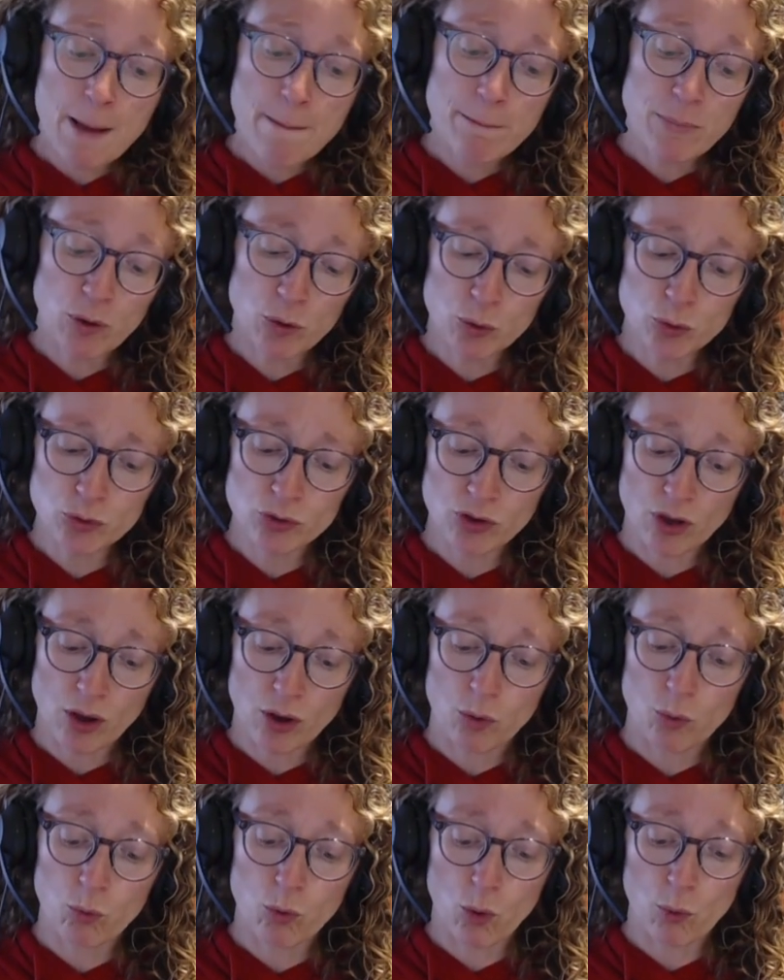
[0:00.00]
But
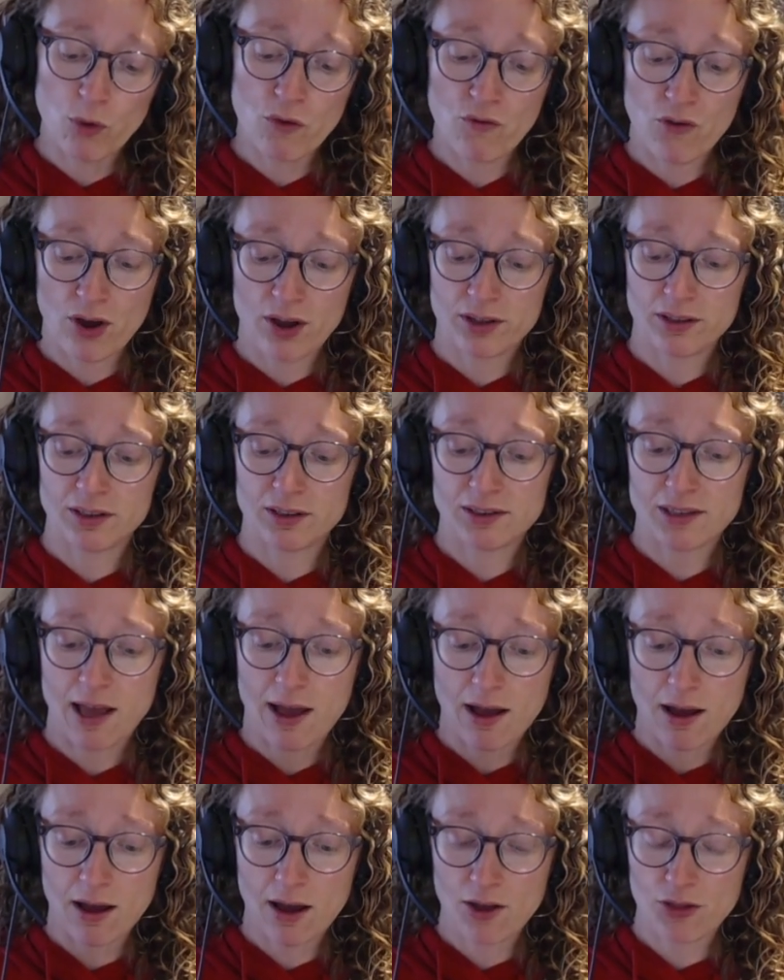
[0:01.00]
also, what we find is
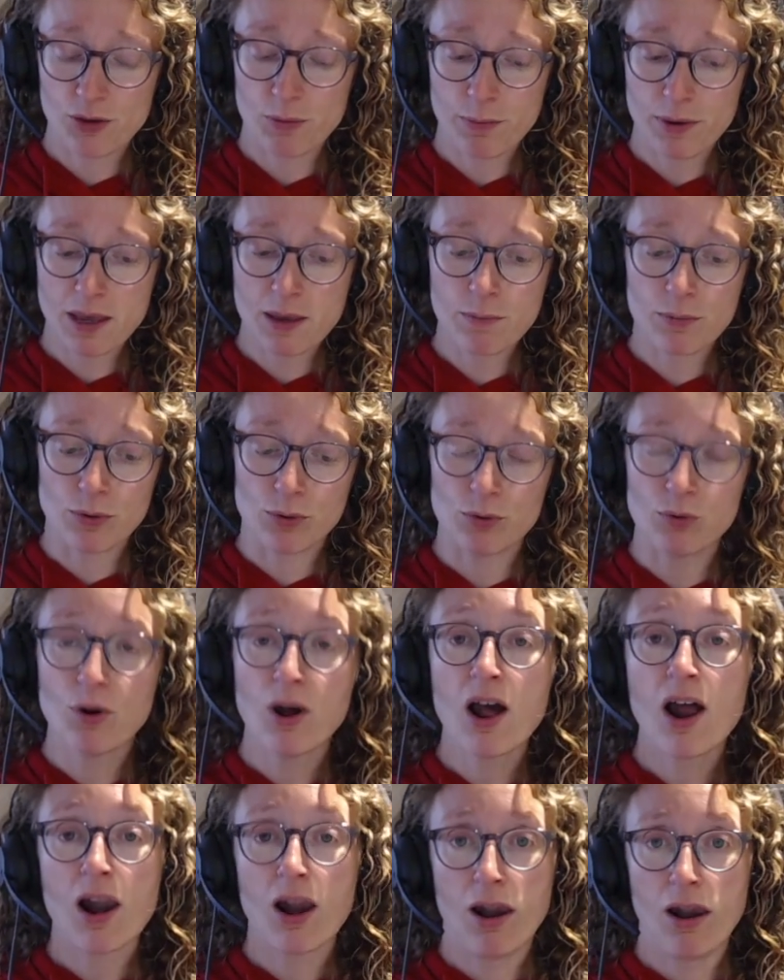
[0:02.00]
that other people
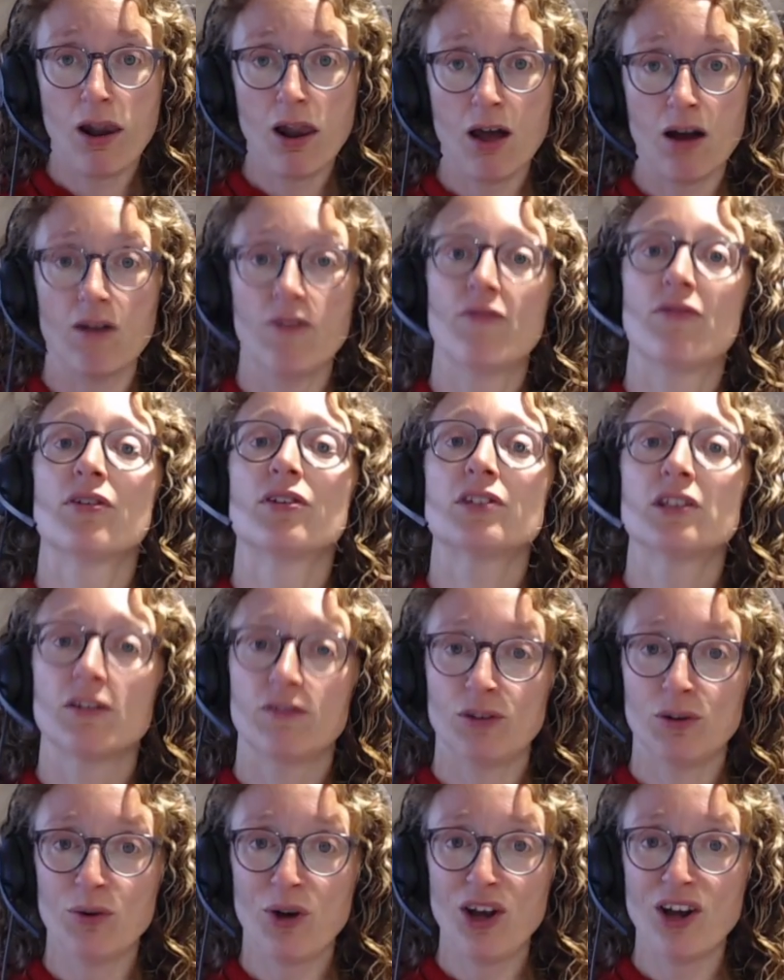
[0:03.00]
love to
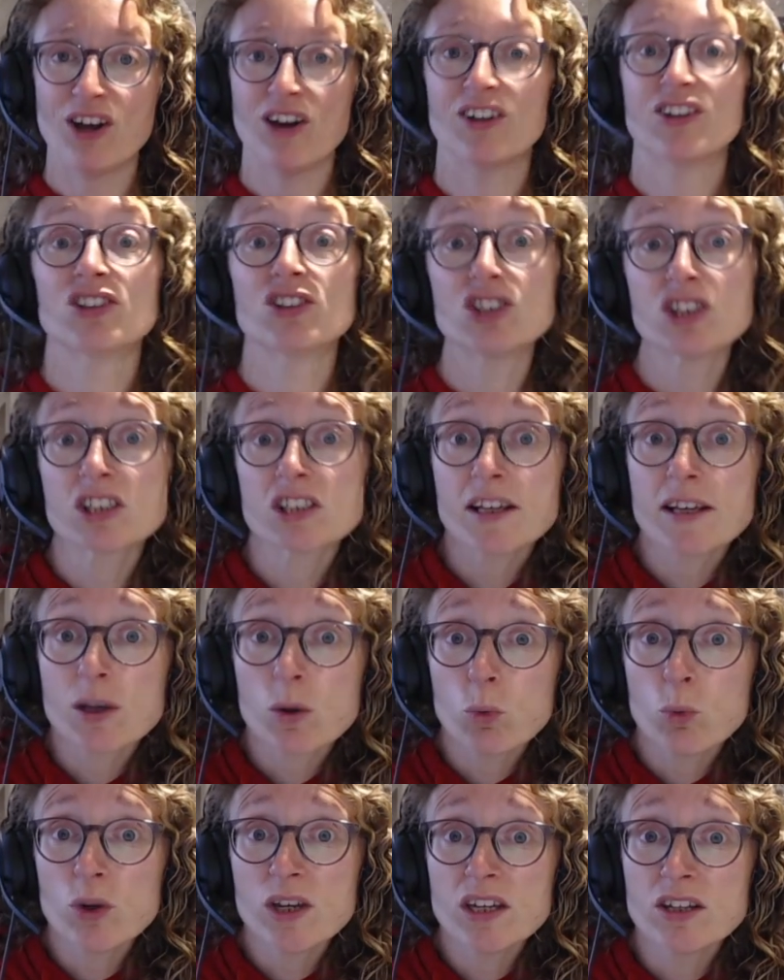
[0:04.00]
feel heard, just like
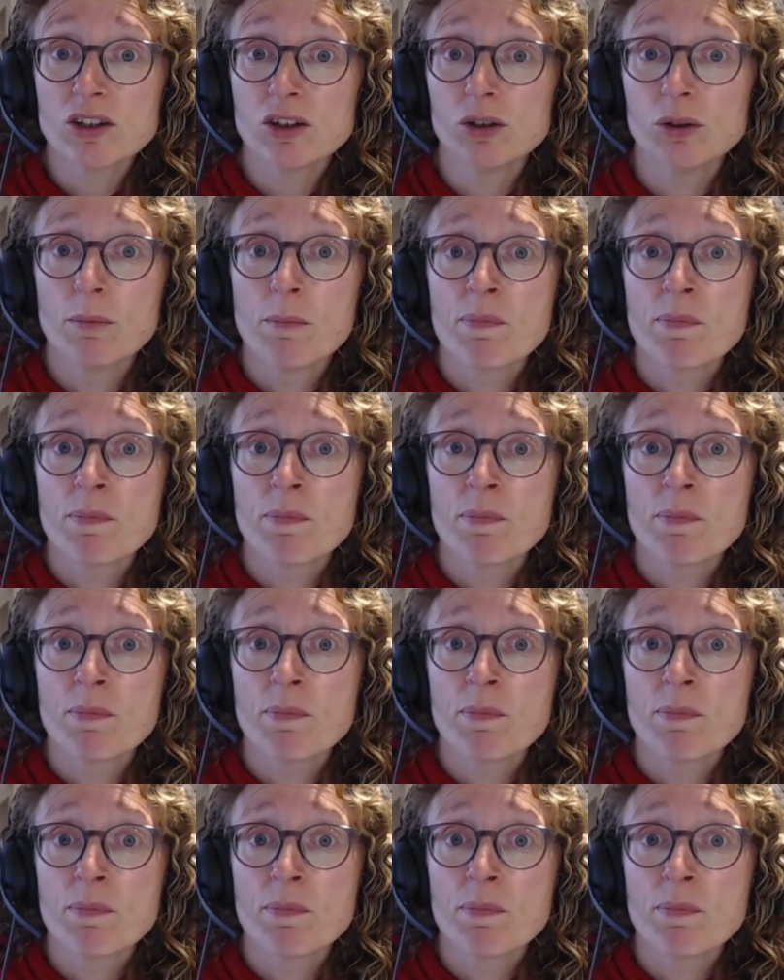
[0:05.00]
we do.